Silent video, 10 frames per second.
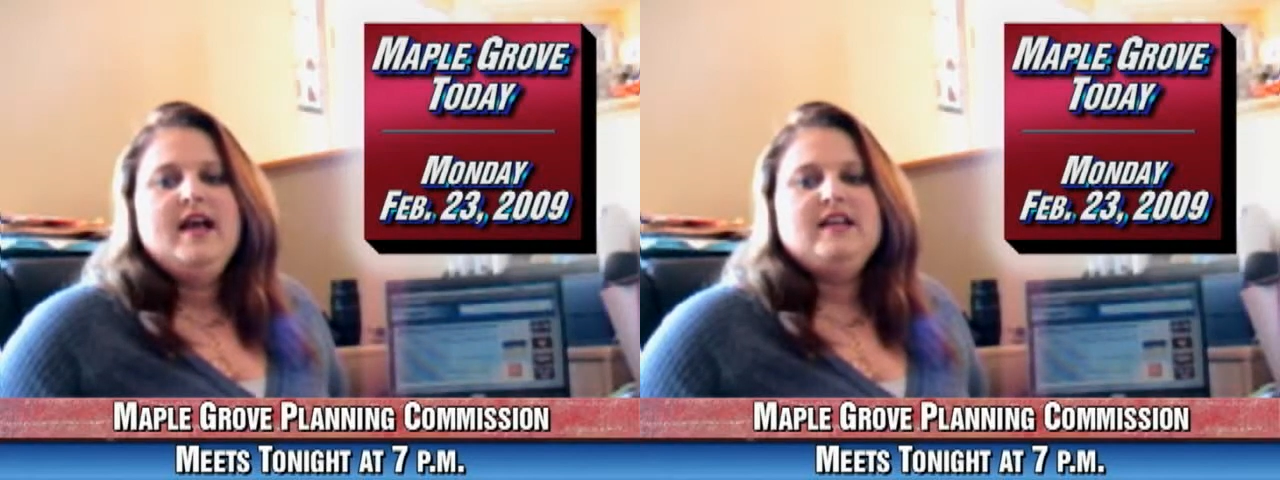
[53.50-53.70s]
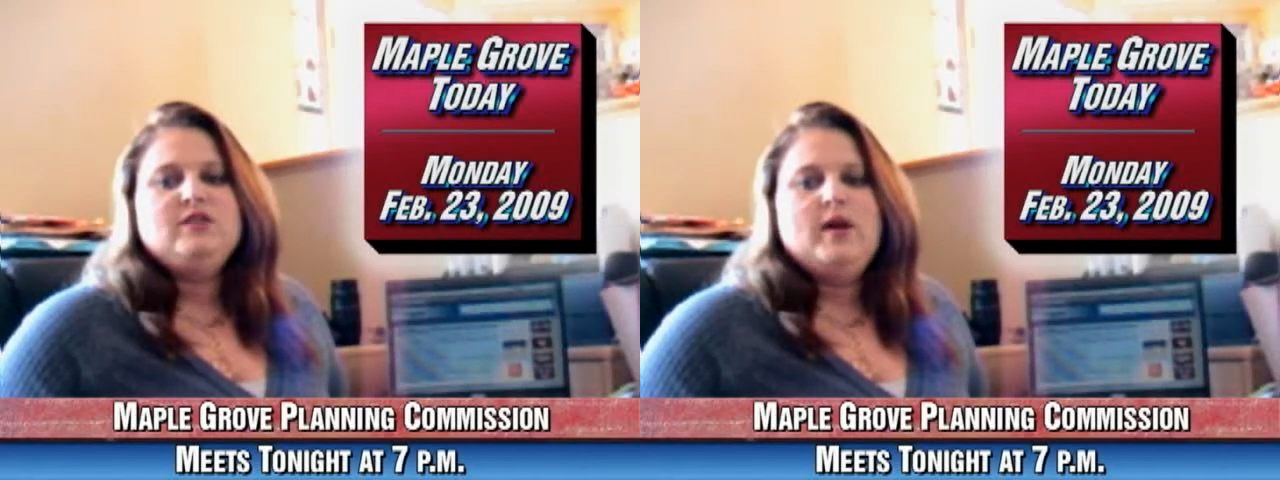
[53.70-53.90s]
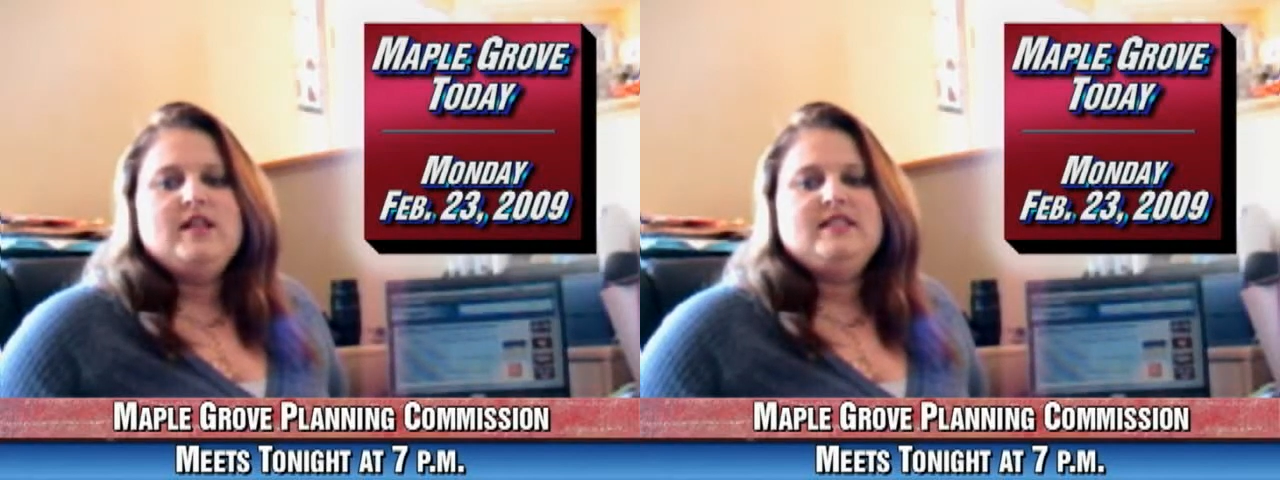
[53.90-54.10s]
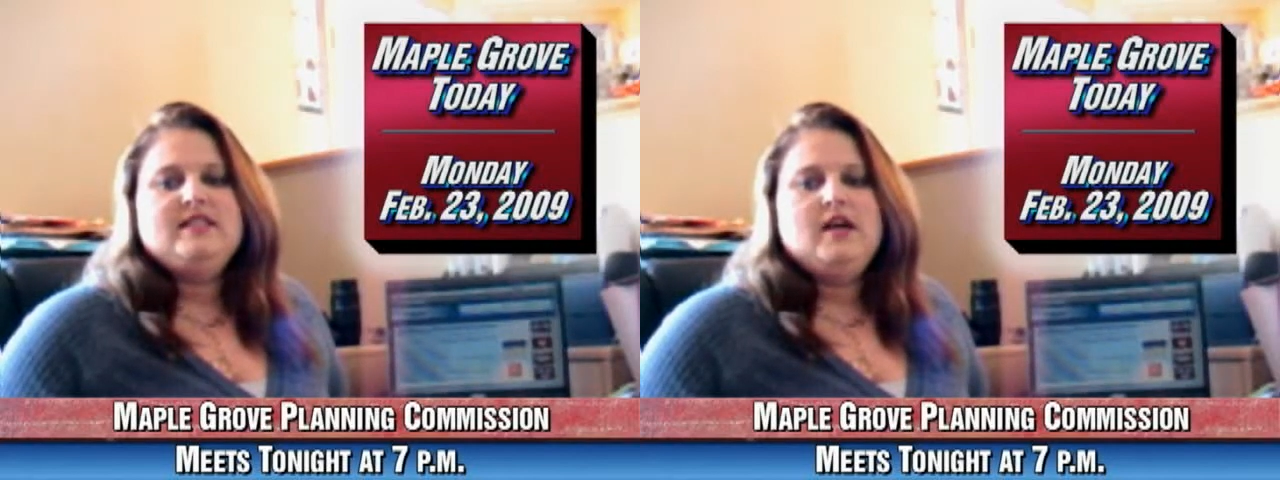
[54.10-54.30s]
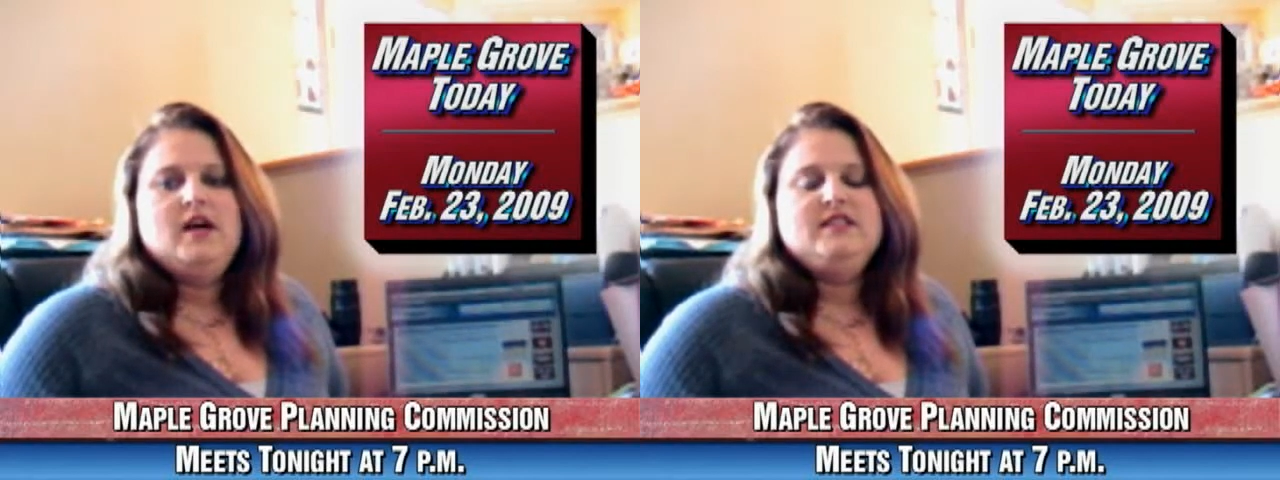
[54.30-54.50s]
as well as
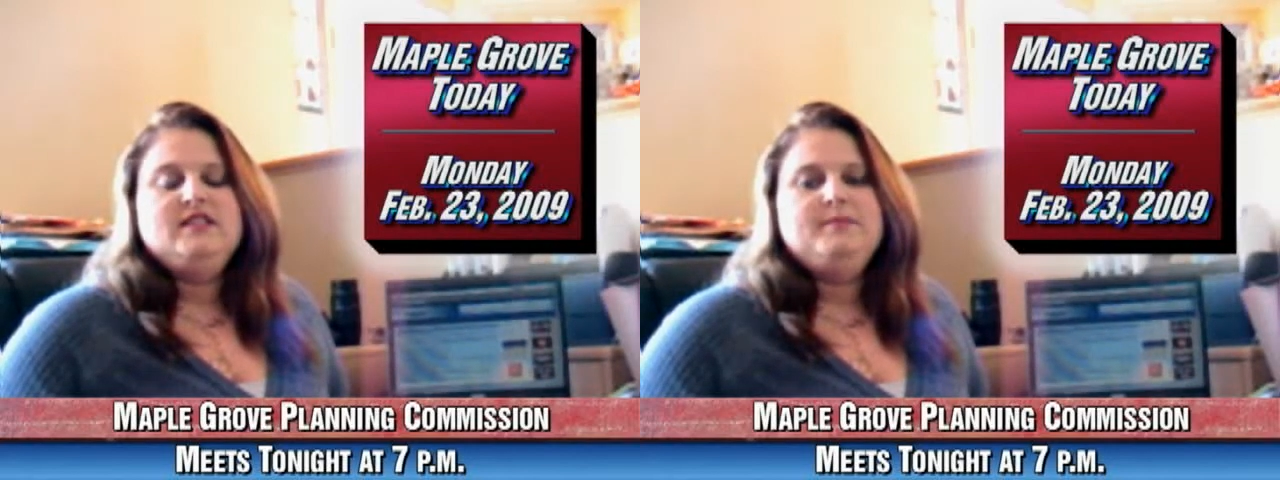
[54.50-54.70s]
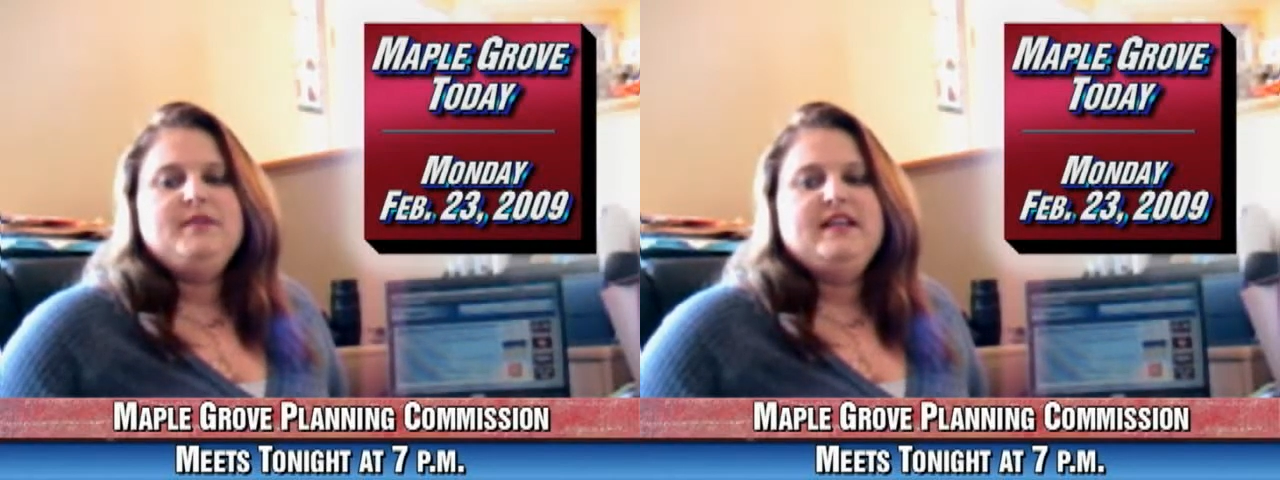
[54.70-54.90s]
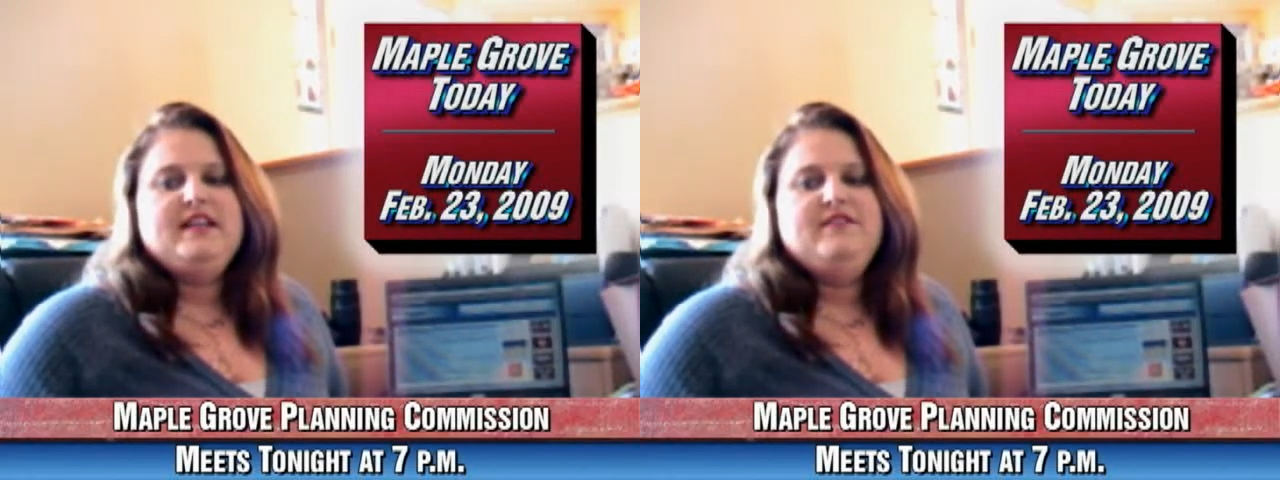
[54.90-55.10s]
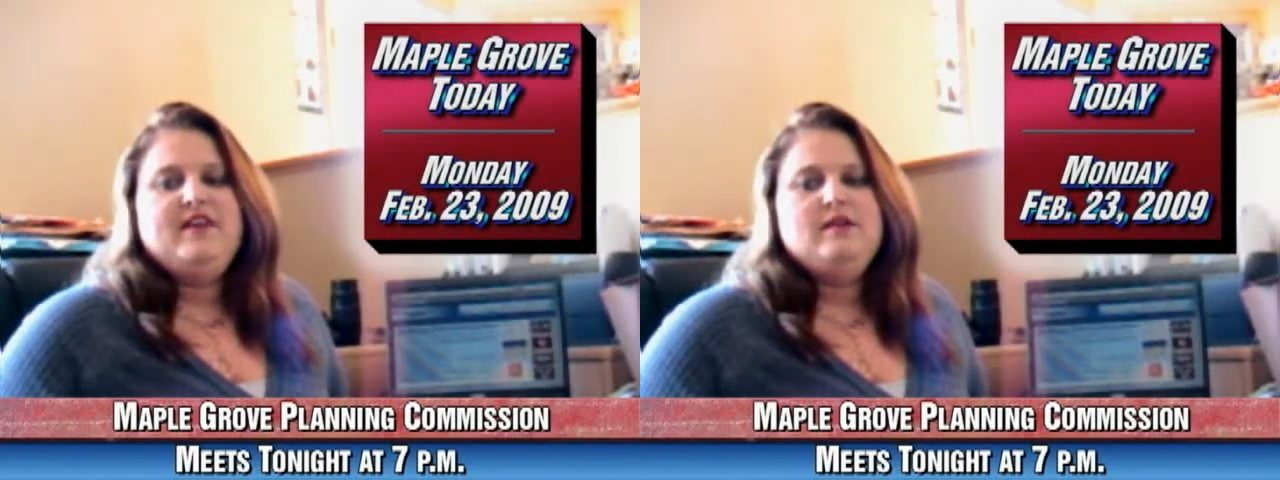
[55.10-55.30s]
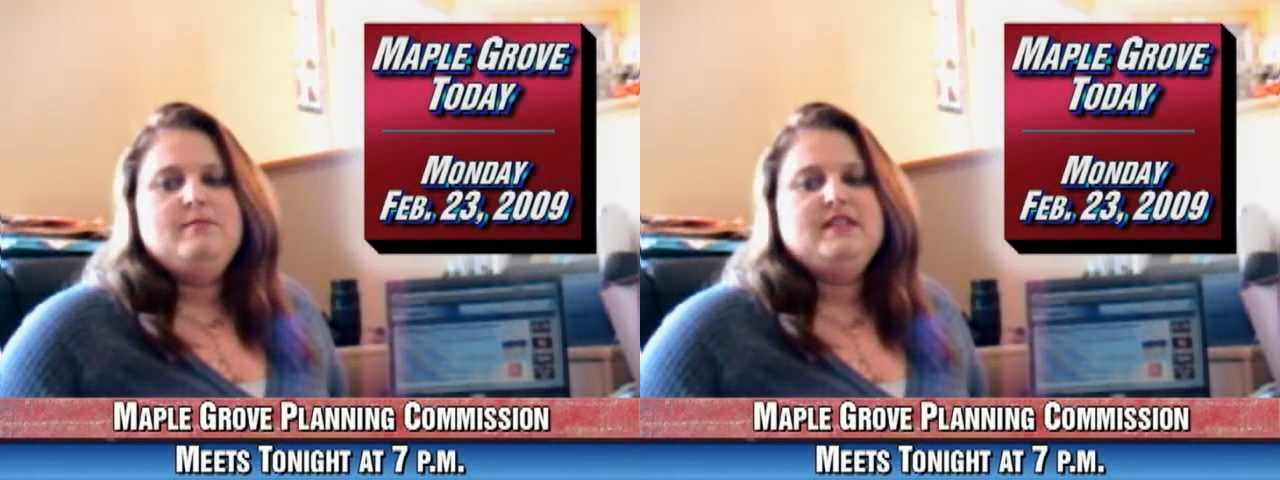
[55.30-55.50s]
the concept and
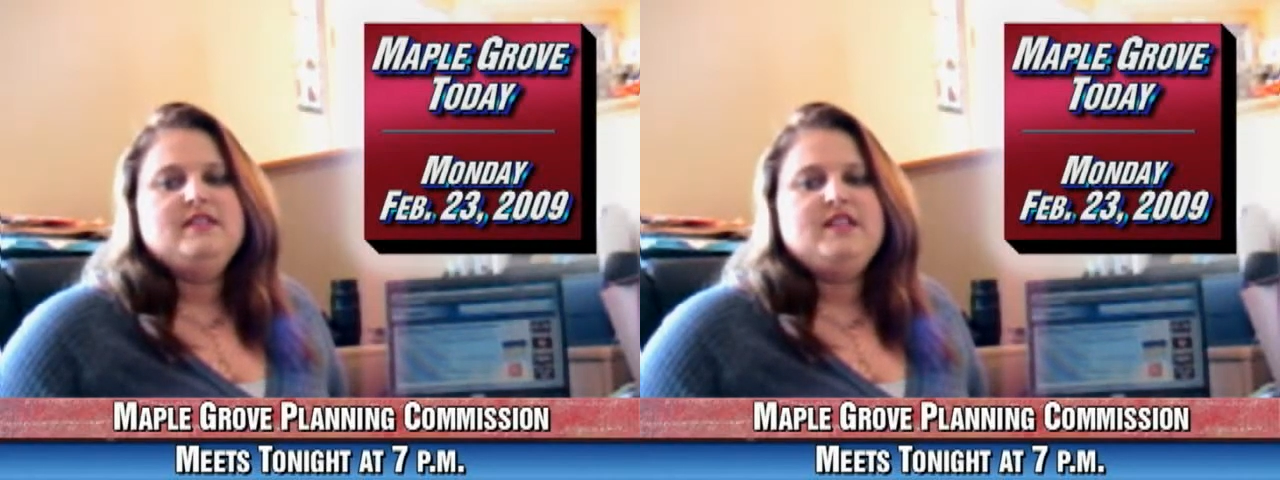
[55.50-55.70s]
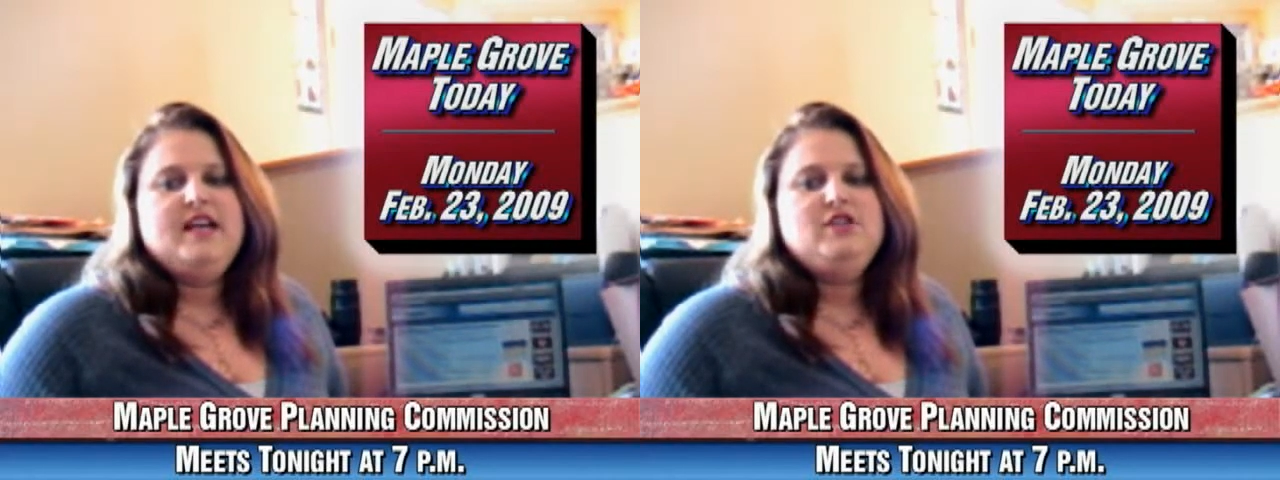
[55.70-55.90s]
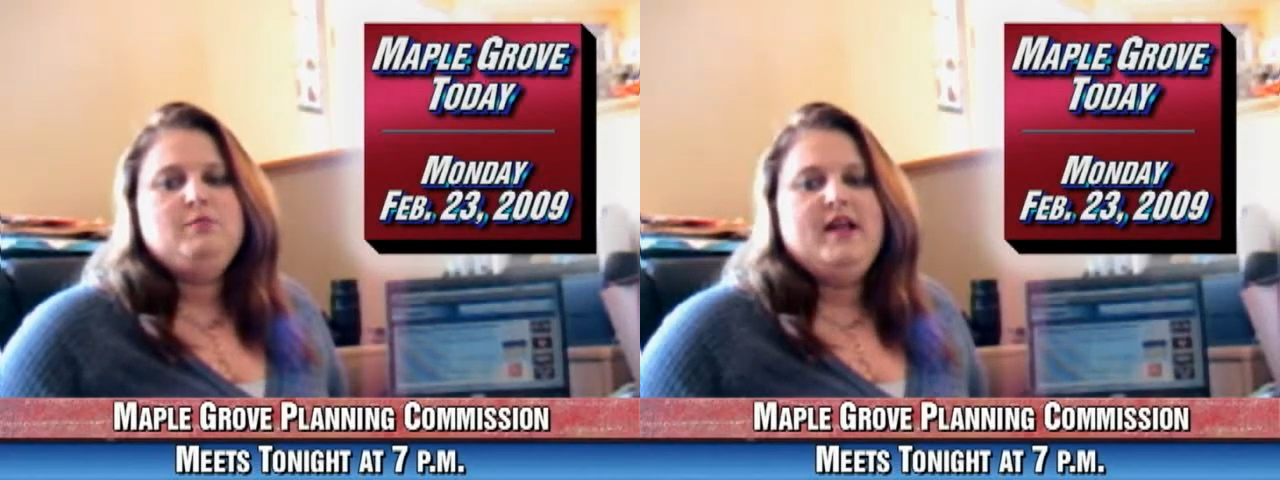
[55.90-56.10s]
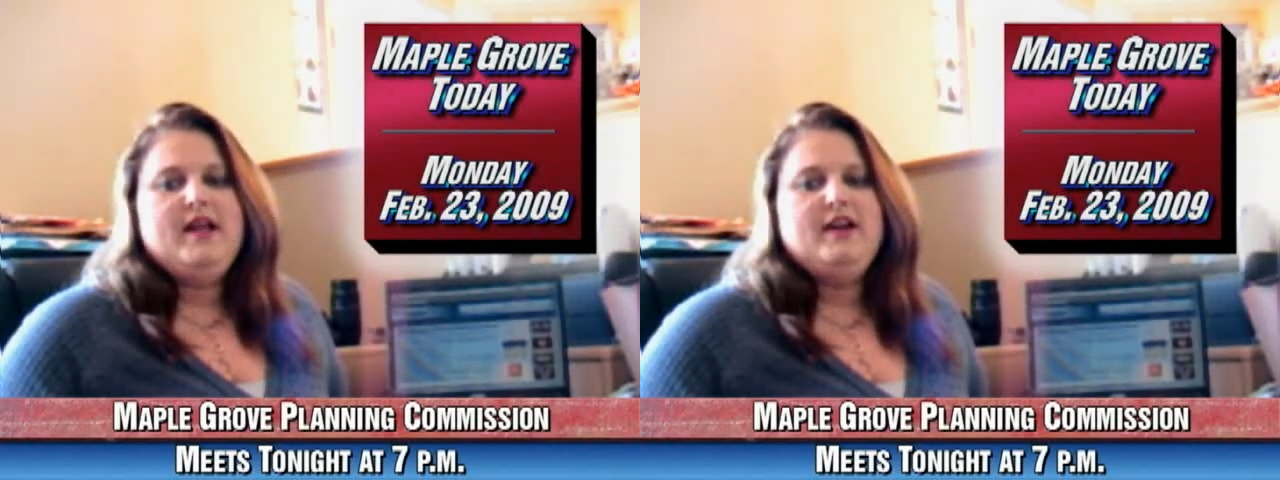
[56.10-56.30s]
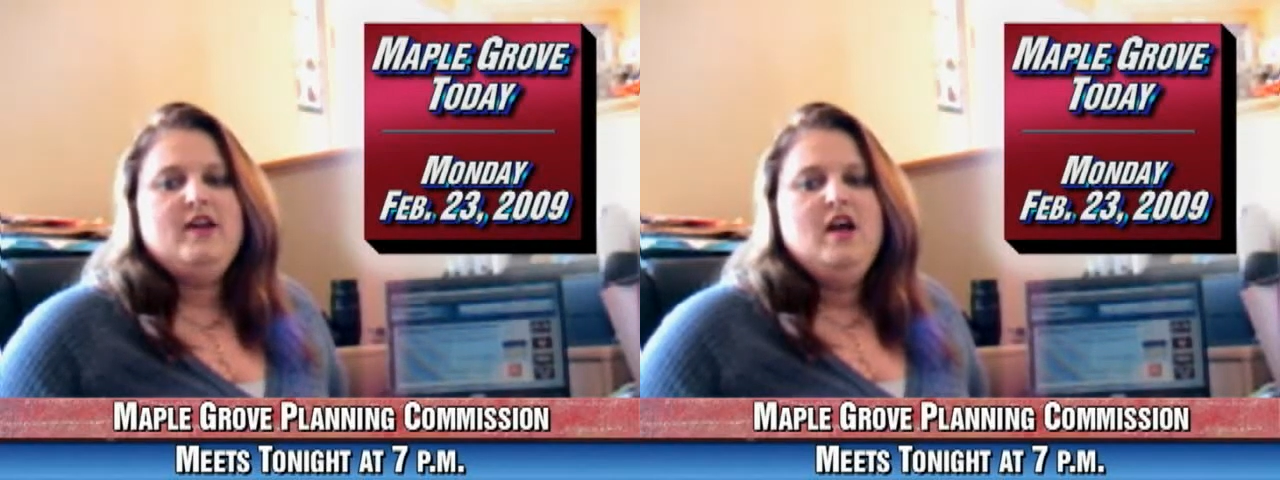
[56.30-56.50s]
development stage
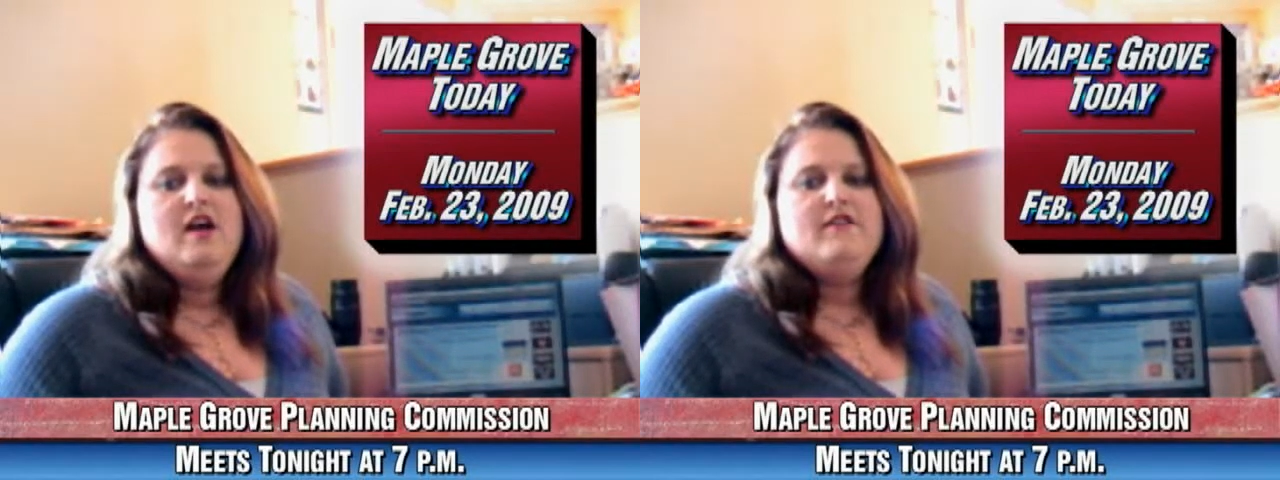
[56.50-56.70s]
plan